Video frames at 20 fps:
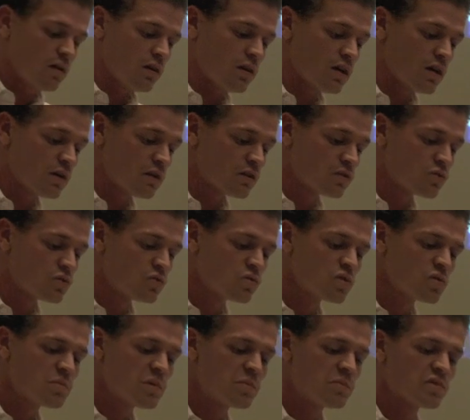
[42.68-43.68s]
and as soon
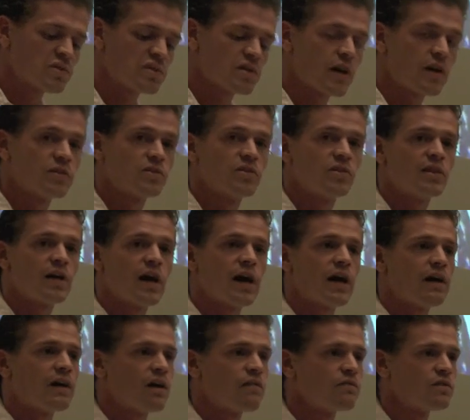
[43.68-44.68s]
as people started to
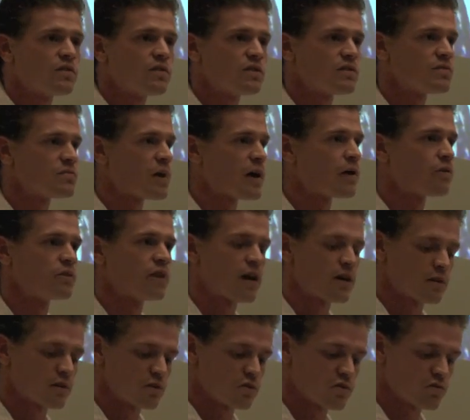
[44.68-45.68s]
die, everything spiraled
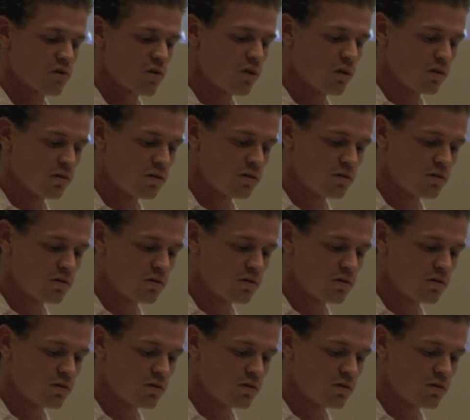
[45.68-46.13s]
out of control.